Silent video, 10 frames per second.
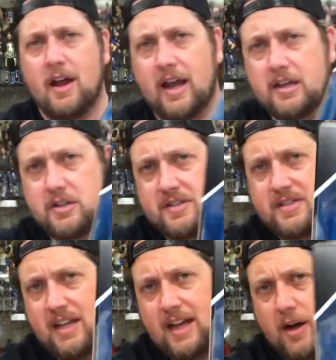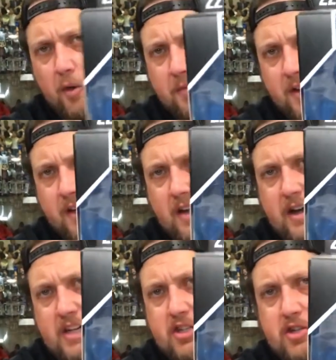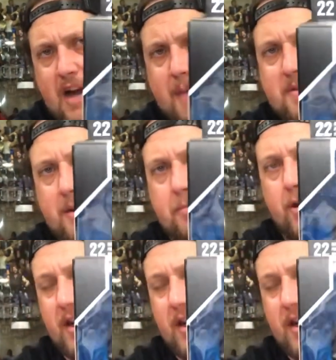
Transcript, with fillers: and you can see hopefully in there he's strapped in pretty